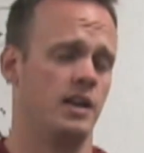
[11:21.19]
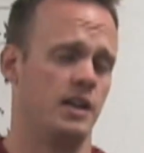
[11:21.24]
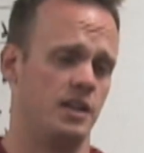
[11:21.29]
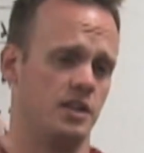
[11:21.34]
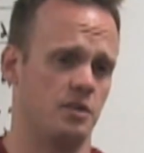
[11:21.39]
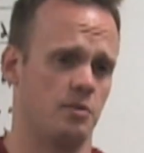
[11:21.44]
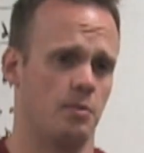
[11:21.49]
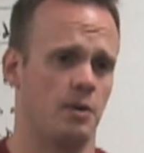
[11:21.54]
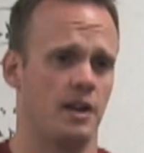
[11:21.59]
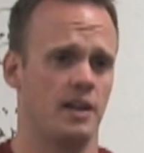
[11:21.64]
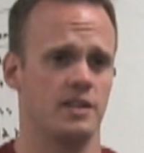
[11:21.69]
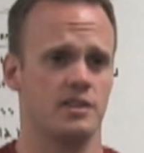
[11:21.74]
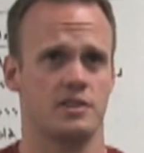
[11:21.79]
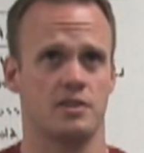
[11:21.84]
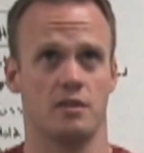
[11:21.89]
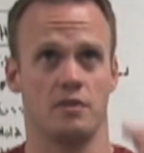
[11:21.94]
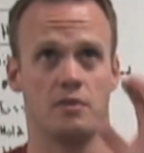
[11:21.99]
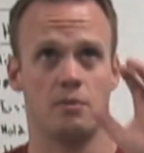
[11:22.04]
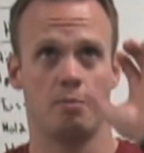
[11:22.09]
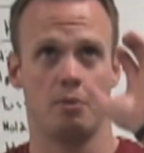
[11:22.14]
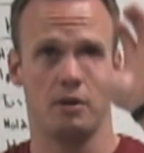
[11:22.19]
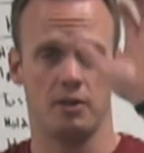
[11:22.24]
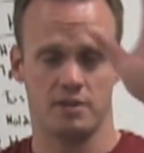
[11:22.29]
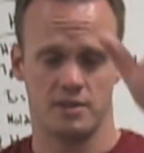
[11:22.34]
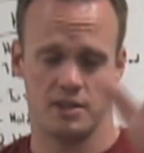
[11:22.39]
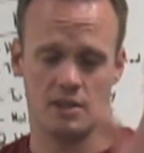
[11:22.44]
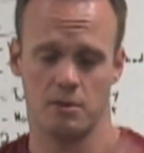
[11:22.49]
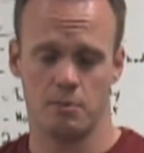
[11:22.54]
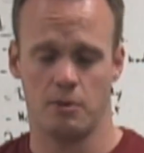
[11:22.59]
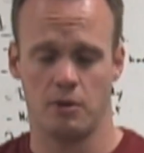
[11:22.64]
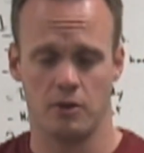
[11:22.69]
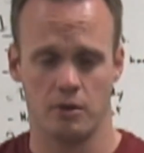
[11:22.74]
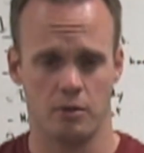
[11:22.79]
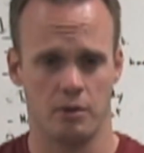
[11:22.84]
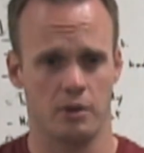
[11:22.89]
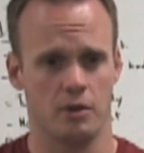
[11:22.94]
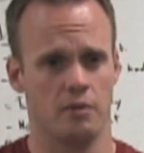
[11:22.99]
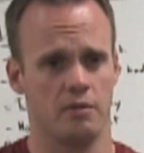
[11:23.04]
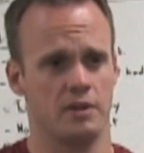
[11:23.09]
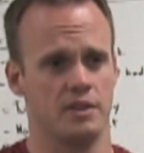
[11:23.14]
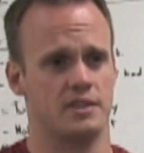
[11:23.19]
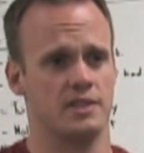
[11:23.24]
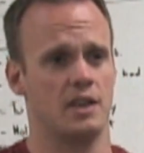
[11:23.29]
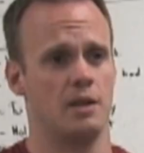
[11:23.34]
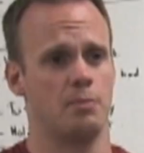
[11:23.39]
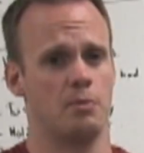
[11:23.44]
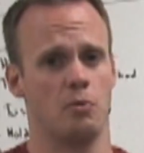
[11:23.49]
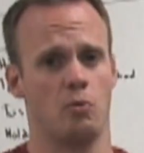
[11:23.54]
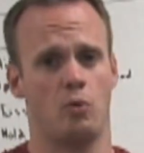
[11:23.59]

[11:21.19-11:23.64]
in your mind serve the ball, see the ball going over the tape,